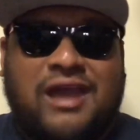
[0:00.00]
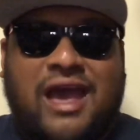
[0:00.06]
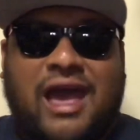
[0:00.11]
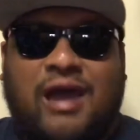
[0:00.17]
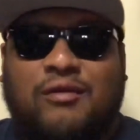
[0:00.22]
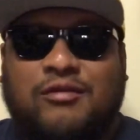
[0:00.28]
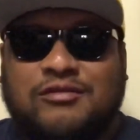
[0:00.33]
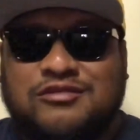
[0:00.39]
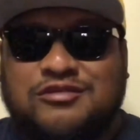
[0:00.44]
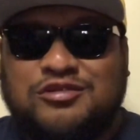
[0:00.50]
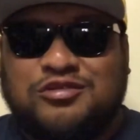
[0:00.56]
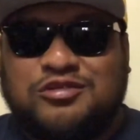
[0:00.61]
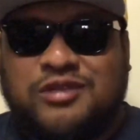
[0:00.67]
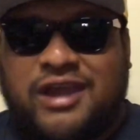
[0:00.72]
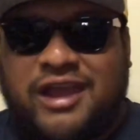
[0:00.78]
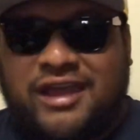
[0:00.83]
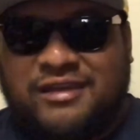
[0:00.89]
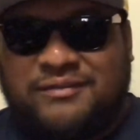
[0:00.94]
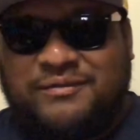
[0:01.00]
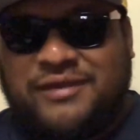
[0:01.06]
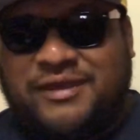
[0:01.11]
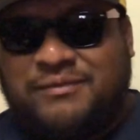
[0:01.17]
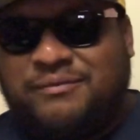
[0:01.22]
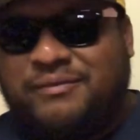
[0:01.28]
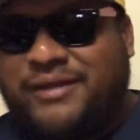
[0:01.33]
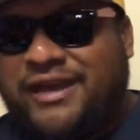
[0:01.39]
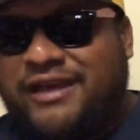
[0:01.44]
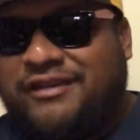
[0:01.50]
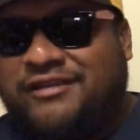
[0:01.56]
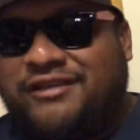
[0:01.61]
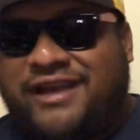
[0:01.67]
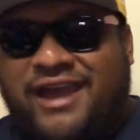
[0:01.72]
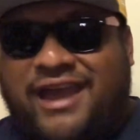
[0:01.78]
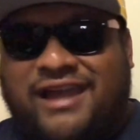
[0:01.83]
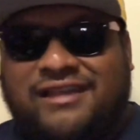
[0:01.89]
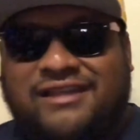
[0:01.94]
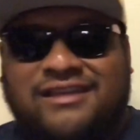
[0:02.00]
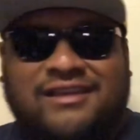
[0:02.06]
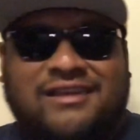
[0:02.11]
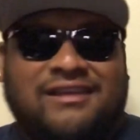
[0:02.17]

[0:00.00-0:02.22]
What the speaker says: I will try to be better at,